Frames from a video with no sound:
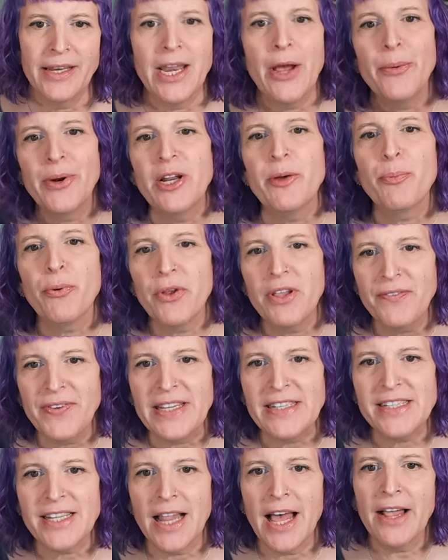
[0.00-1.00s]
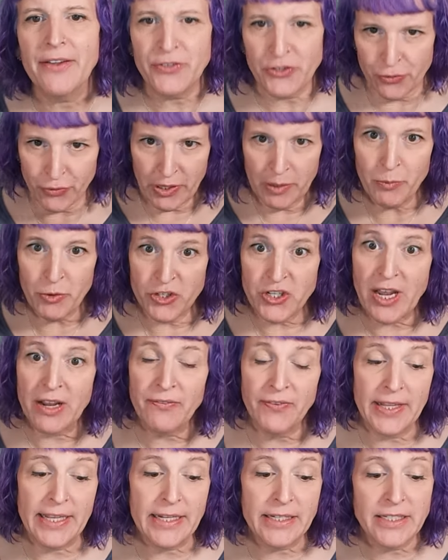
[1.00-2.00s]
Now, in a previous live stream, which
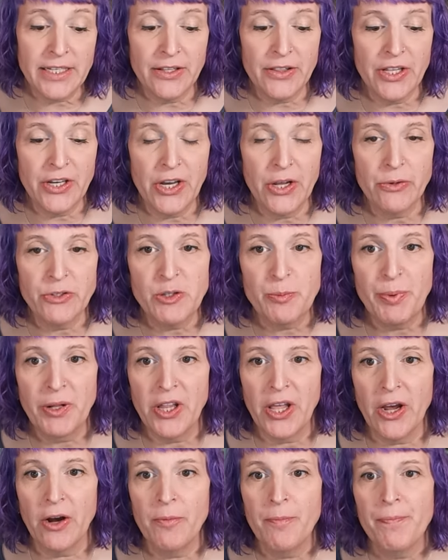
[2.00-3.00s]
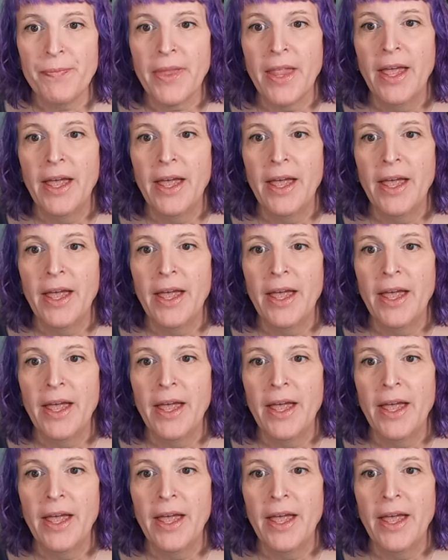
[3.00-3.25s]
I've linked in the notes below,